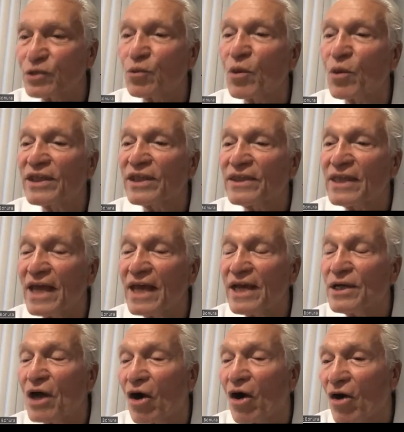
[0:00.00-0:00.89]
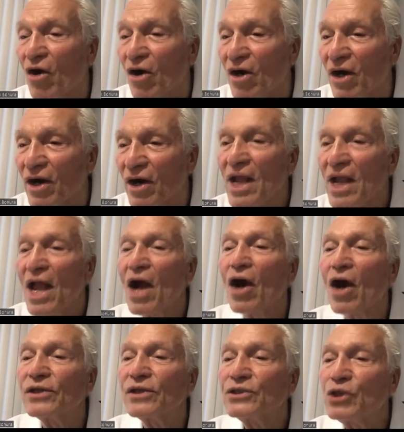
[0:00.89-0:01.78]
What they are
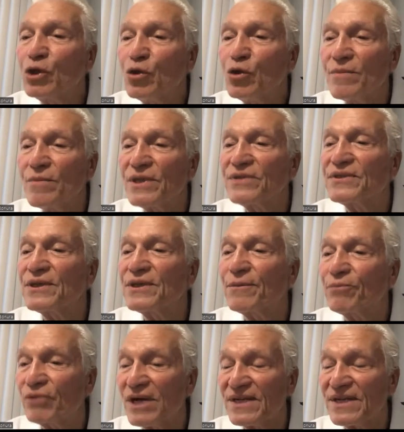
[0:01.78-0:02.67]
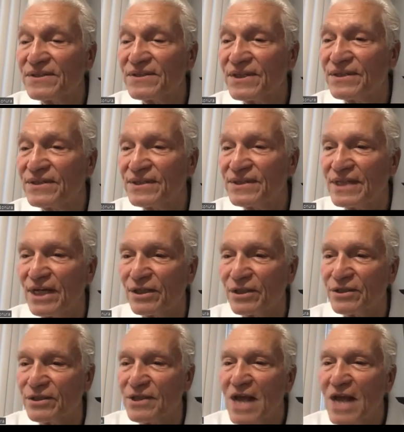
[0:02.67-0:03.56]
tumor suppressor
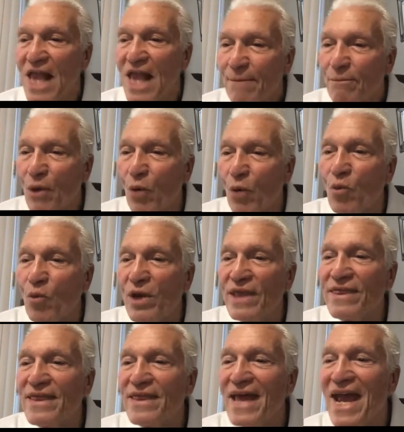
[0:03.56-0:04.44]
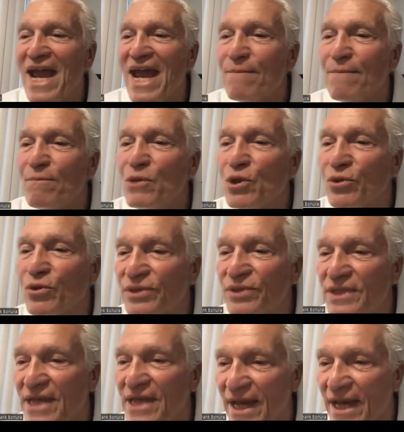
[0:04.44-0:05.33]
cells. But when they
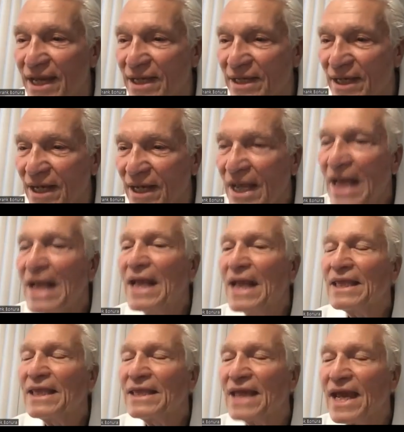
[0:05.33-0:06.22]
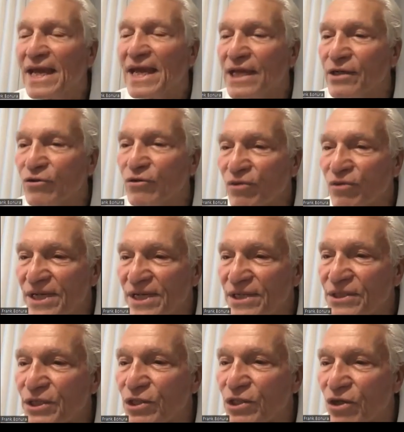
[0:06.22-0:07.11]
mutate, they
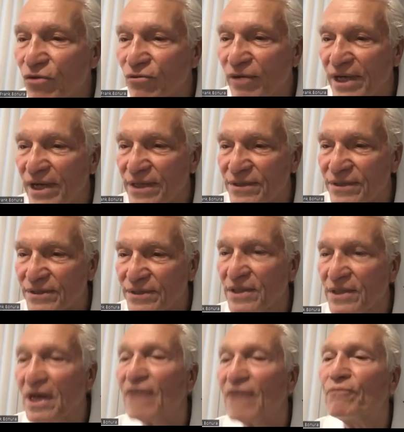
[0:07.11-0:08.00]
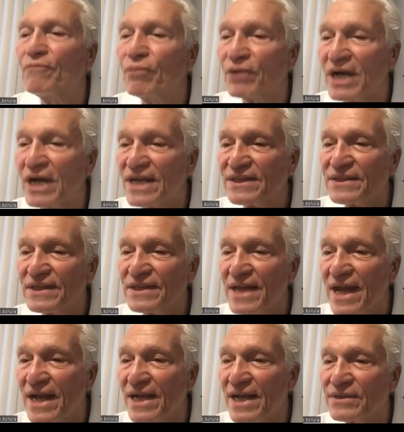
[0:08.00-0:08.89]
increase your risk of breast
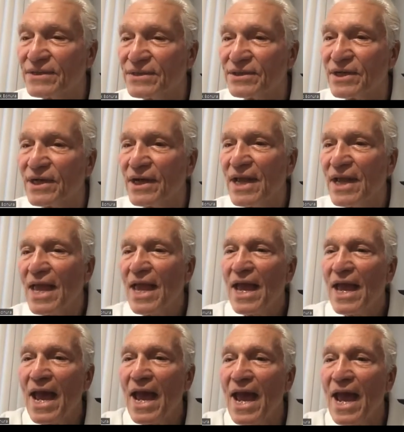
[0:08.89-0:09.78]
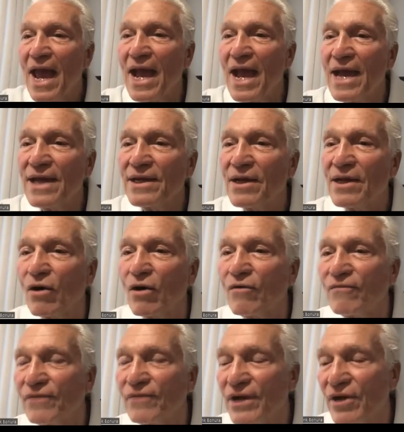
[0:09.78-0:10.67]
cancer and
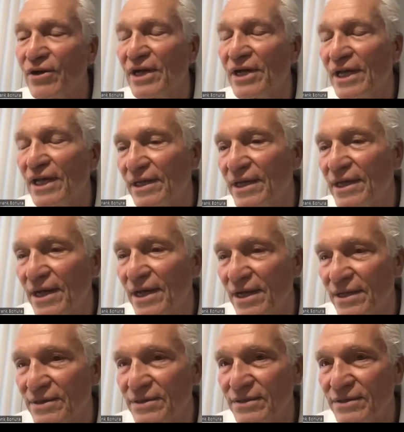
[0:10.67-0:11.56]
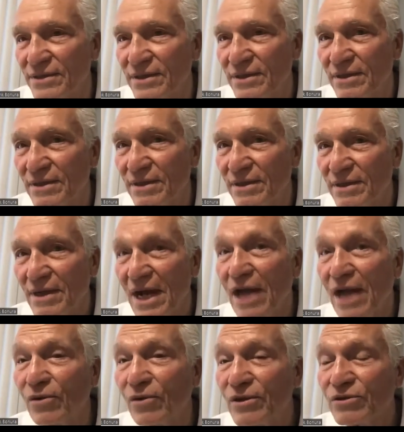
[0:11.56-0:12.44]
ovarian cancer. I
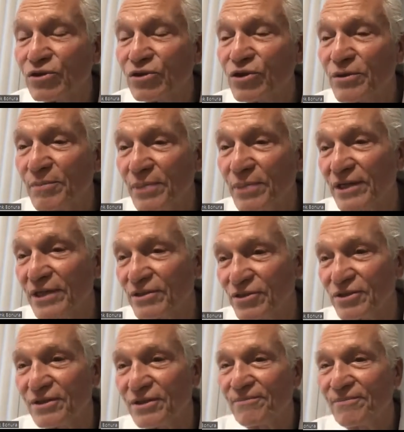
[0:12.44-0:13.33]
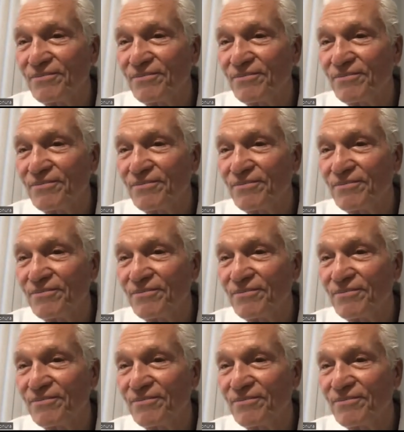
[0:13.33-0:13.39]
lost your picture.